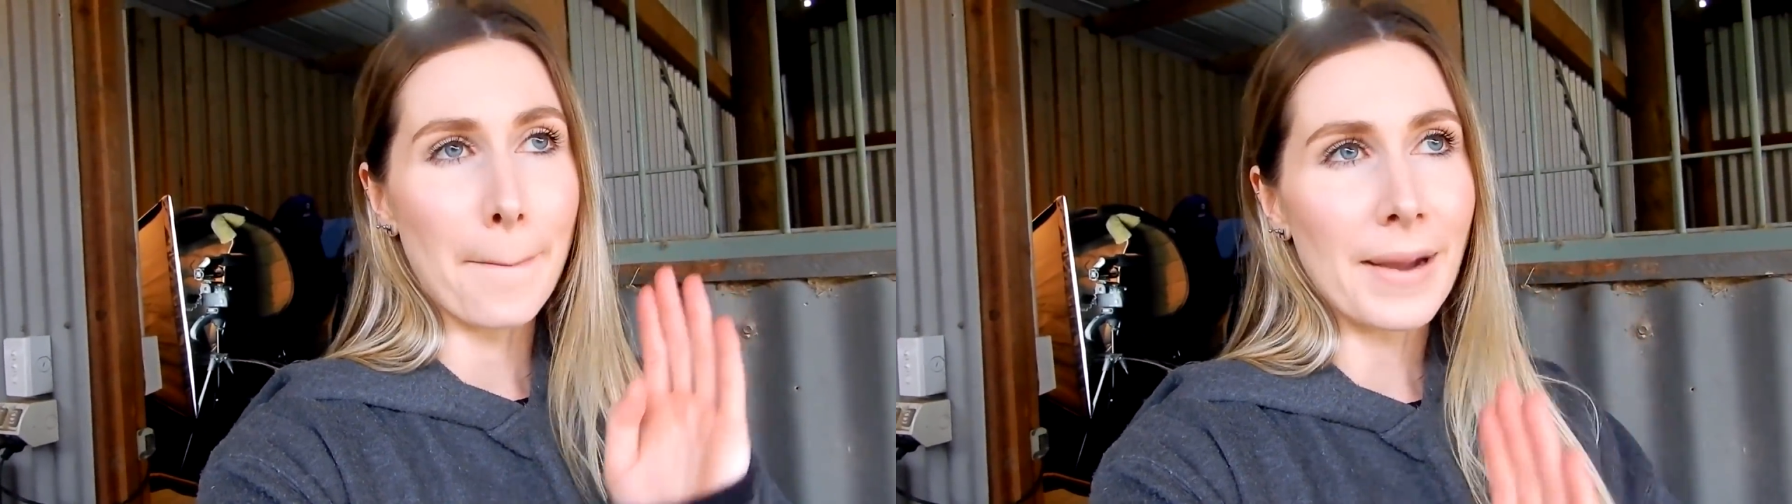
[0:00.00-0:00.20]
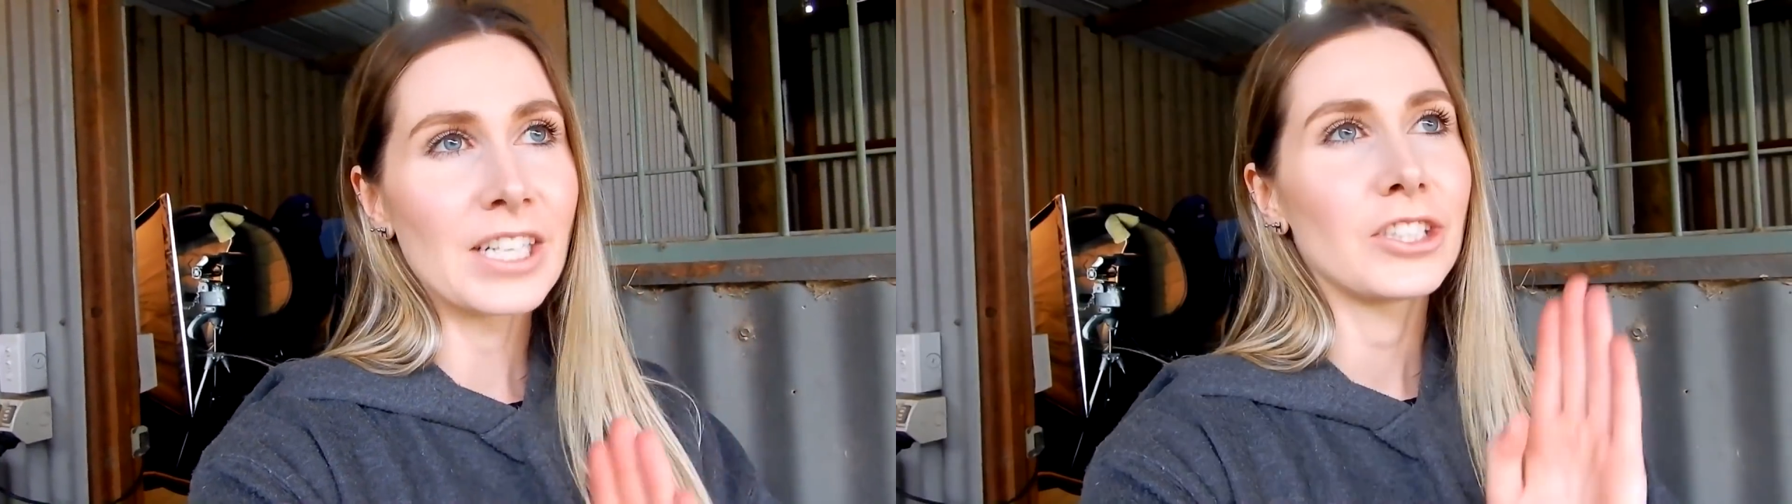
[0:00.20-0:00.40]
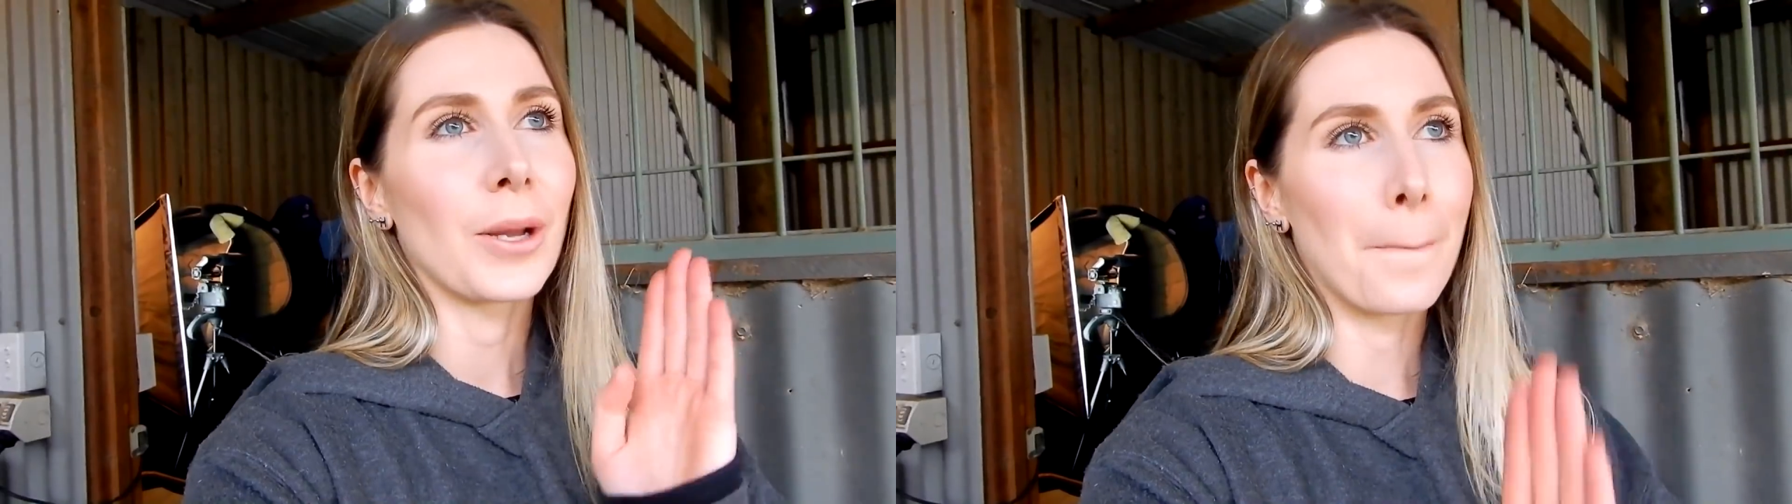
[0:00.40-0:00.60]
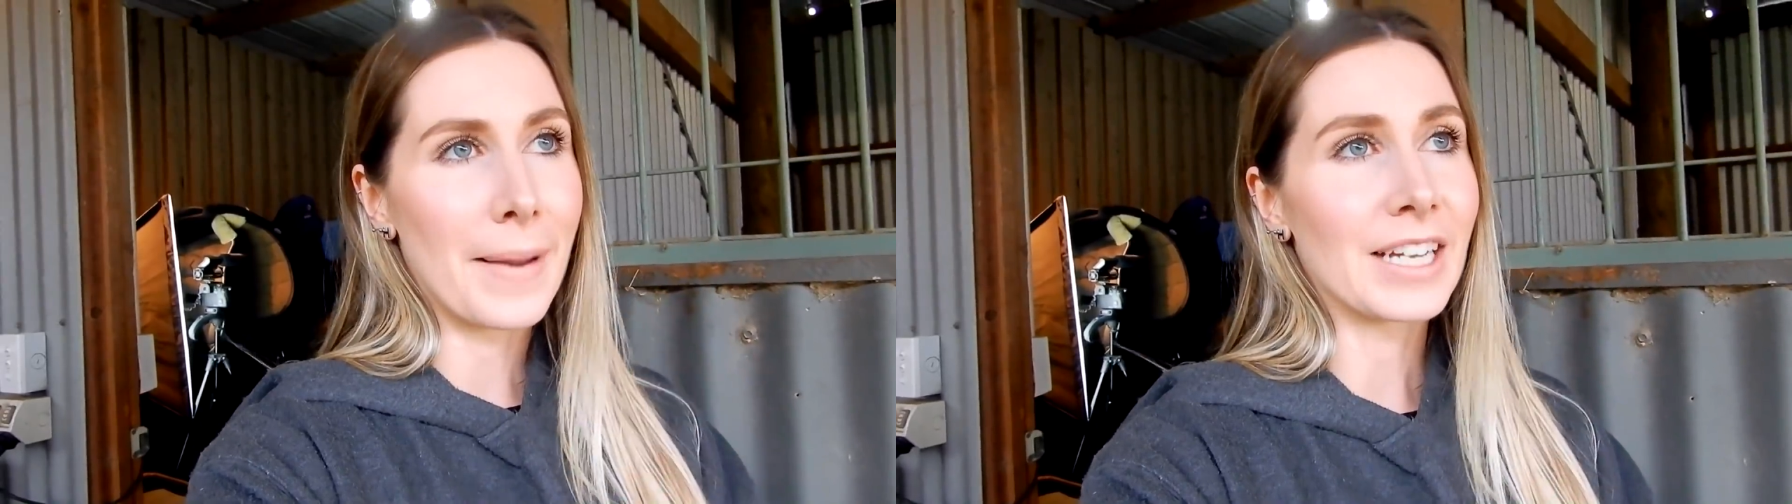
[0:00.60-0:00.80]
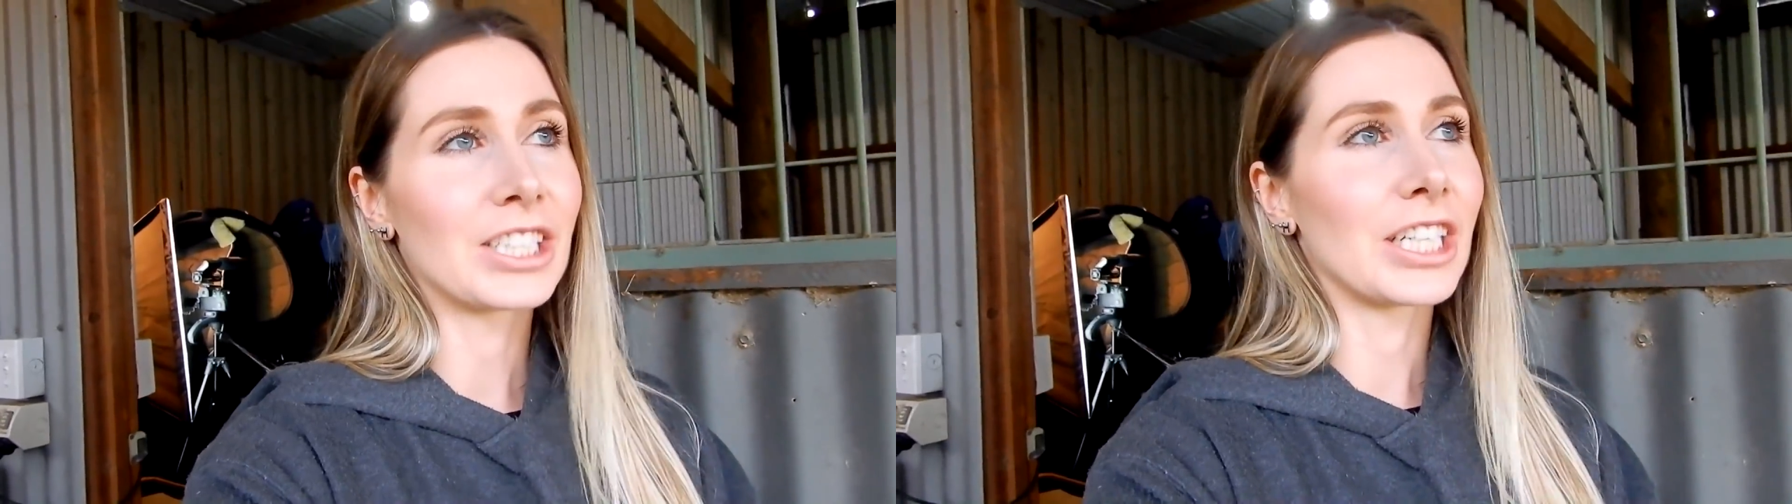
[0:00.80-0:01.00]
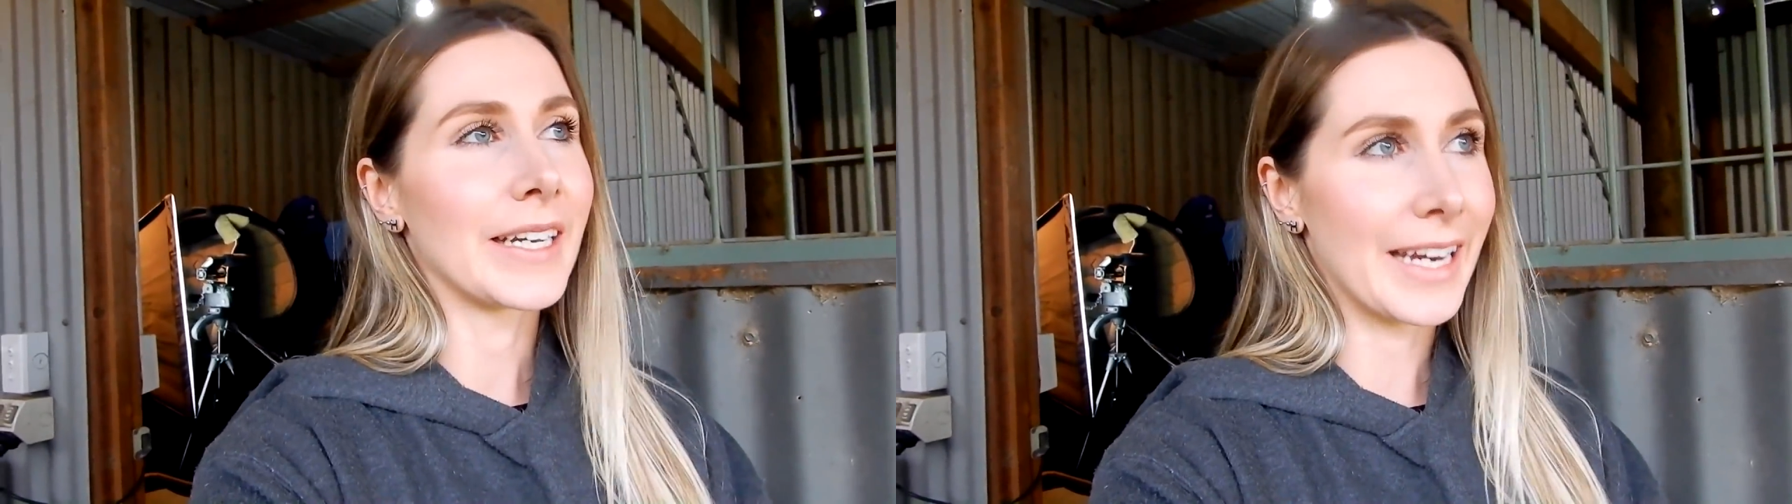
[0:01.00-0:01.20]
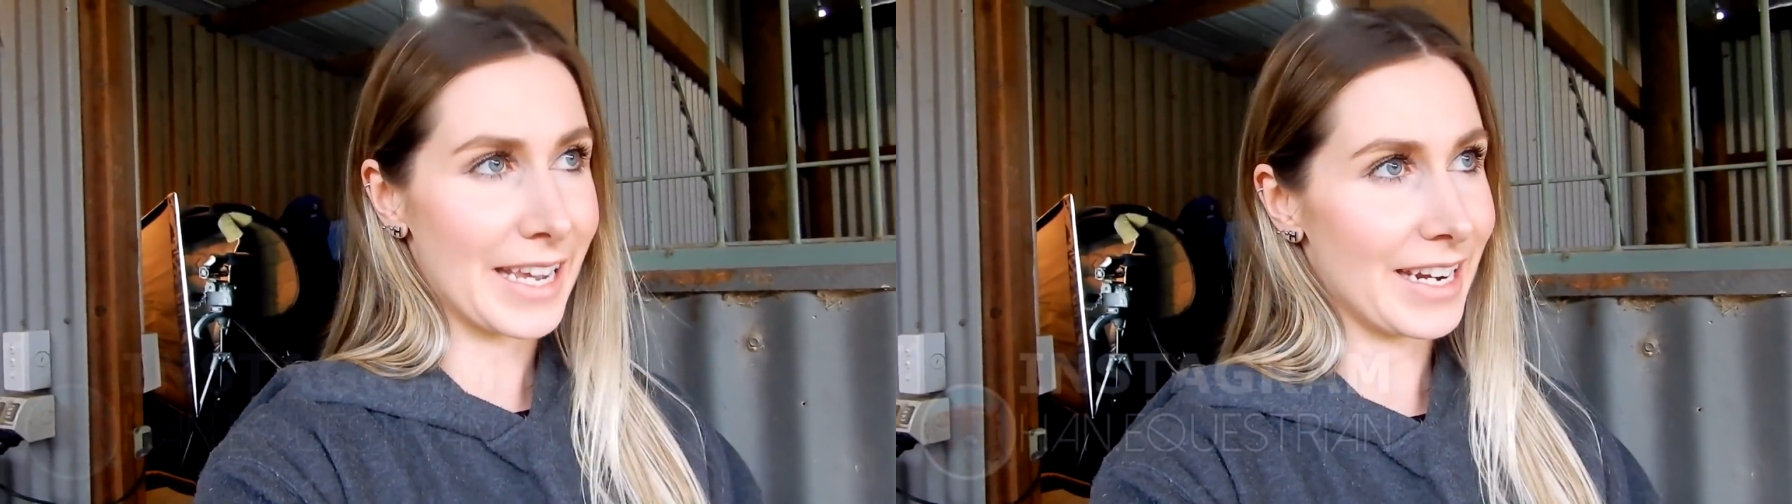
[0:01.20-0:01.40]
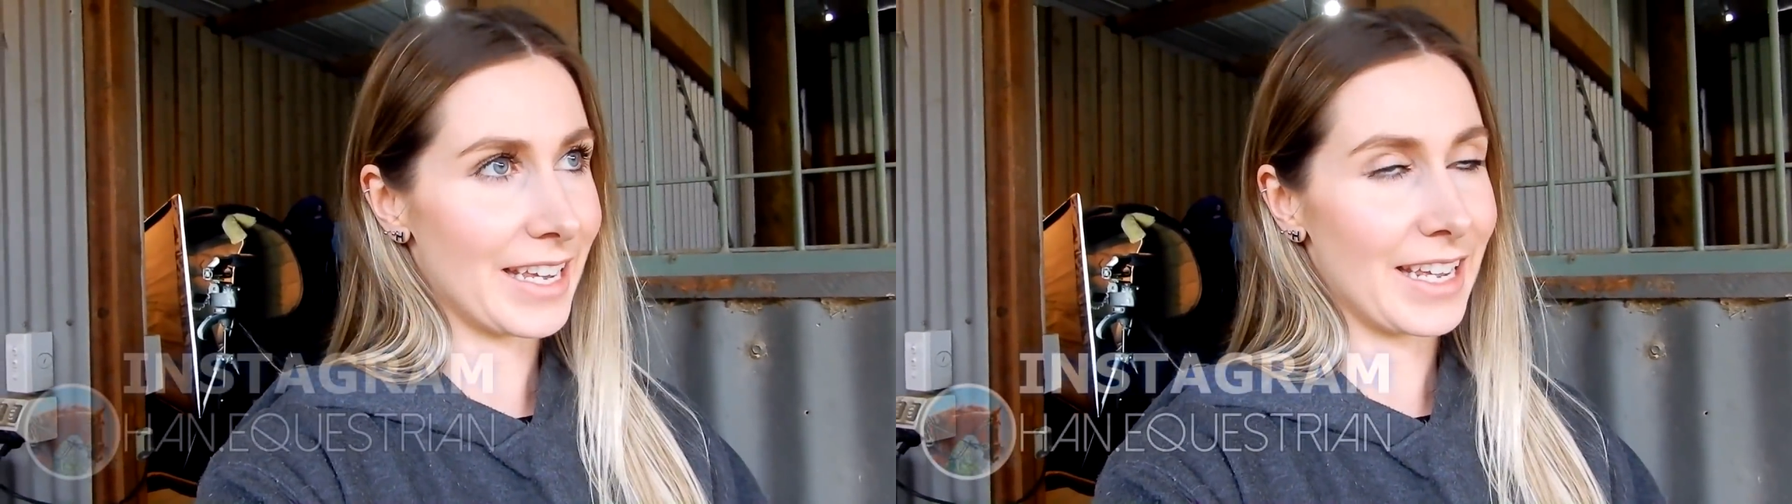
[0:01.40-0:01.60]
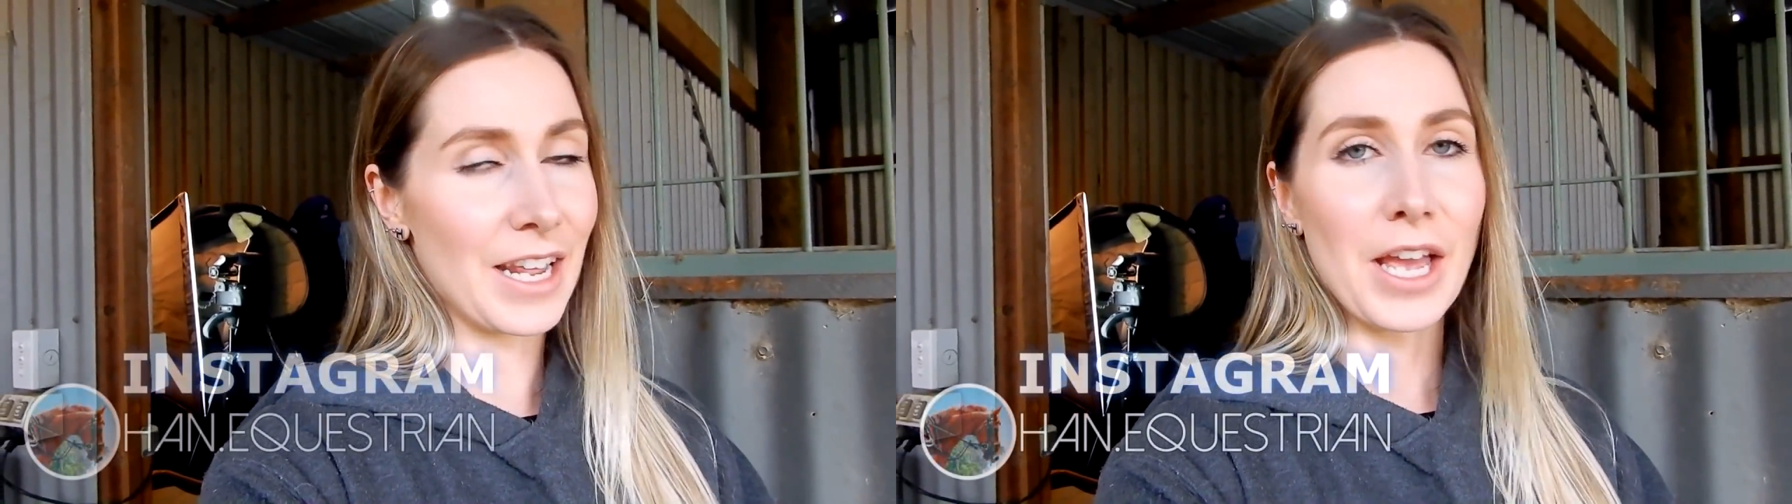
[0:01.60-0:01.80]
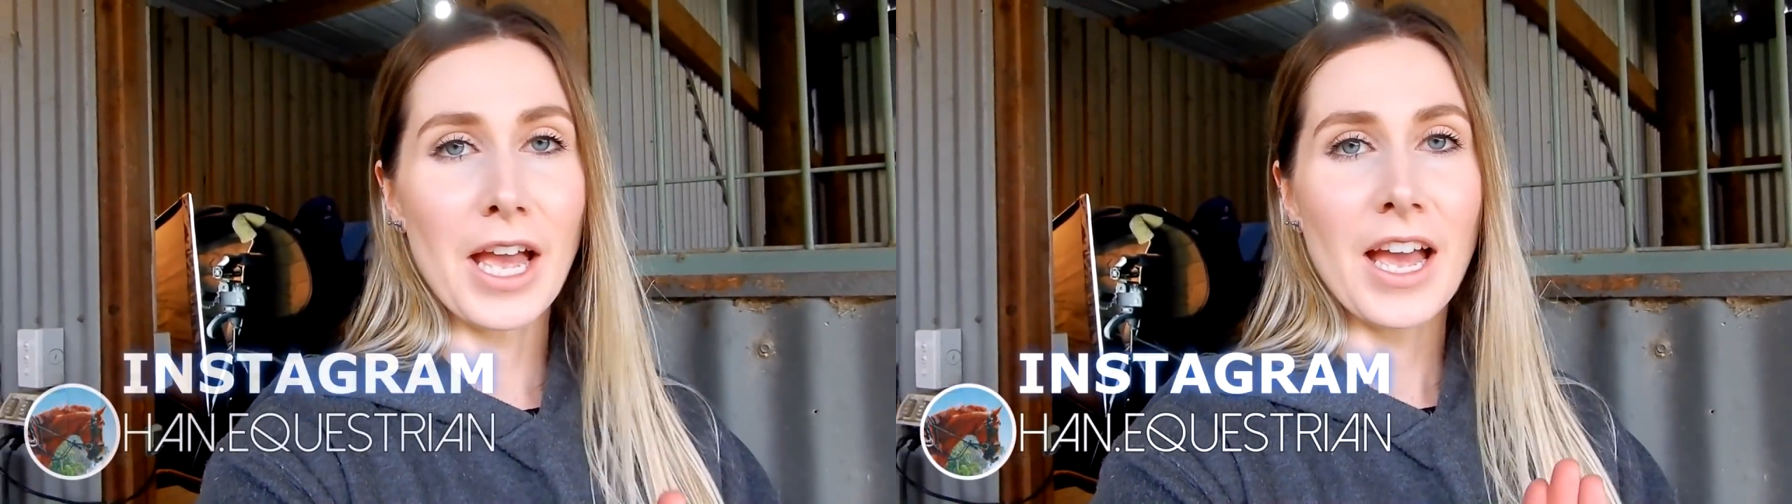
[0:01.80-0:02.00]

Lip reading: much needed